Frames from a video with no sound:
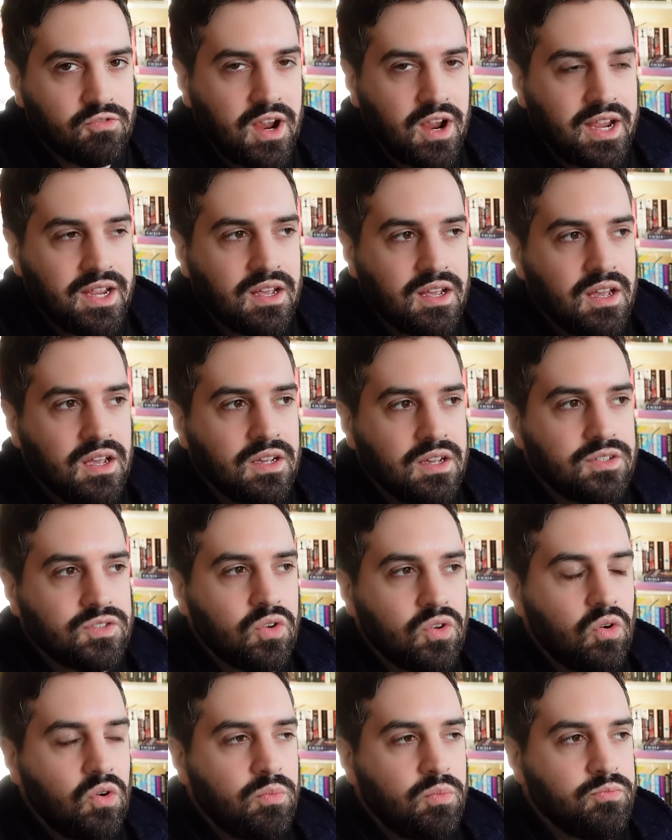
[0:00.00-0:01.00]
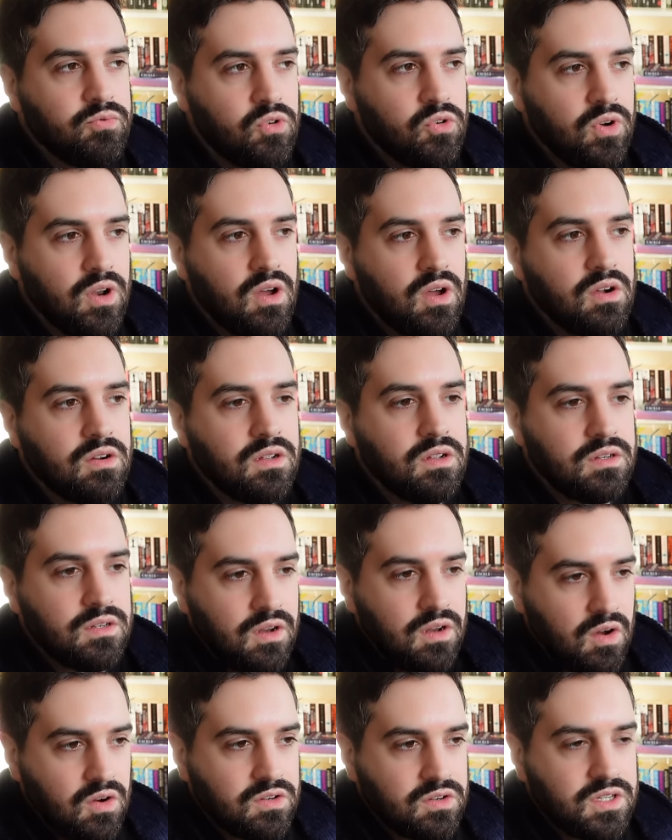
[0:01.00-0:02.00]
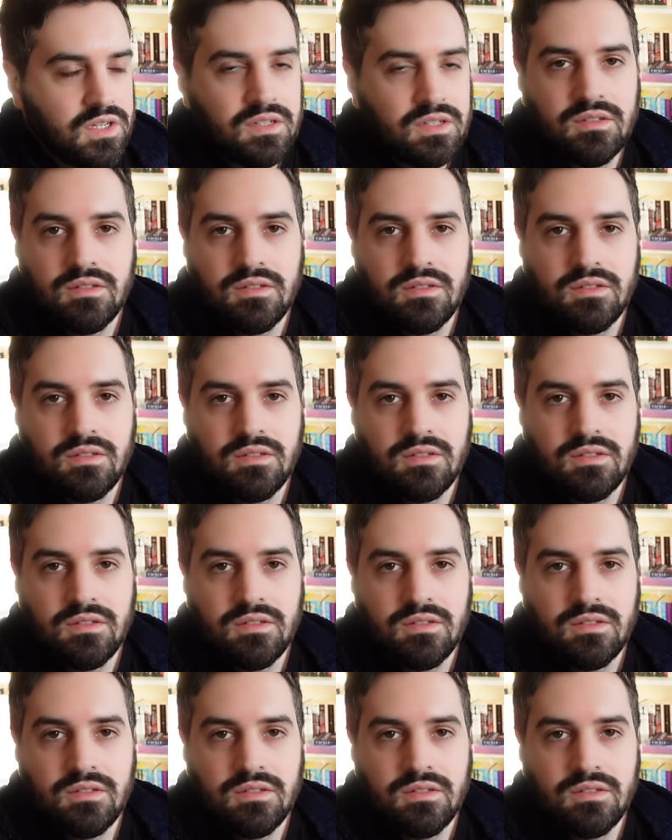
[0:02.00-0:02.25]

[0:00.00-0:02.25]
right? So Prologue, Log,